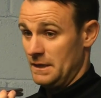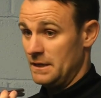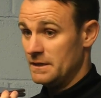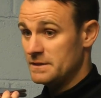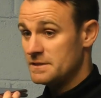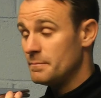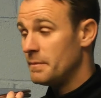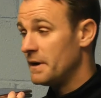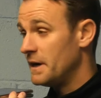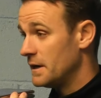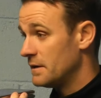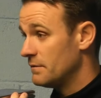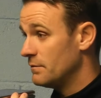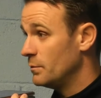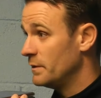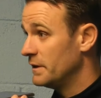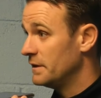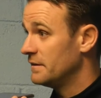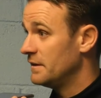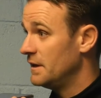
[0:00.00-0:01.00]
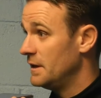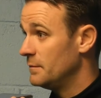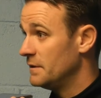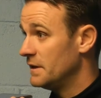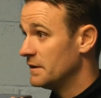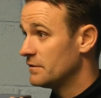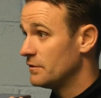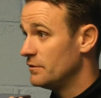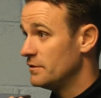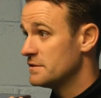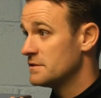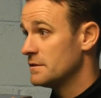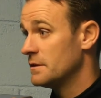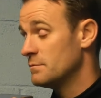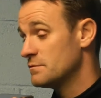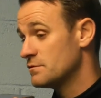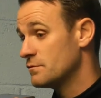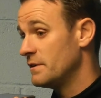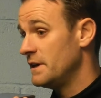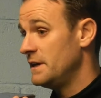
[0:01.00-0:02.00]
listen, part of a winning team there tonight, so that
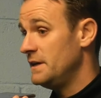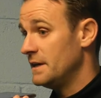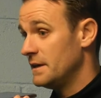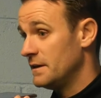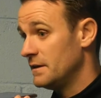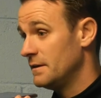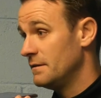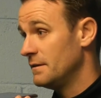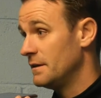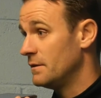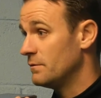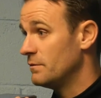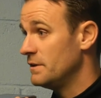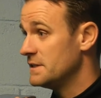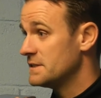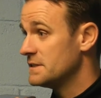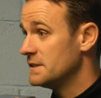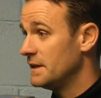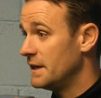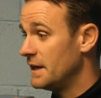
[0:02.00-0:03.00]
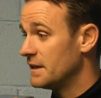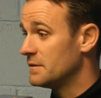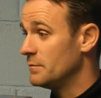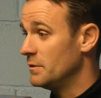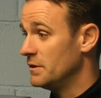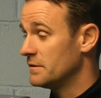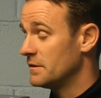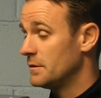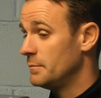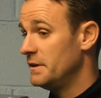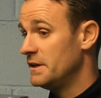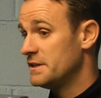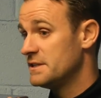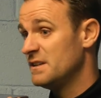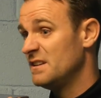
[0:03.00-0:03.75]
was great and, and a reason to get them onto the pitch.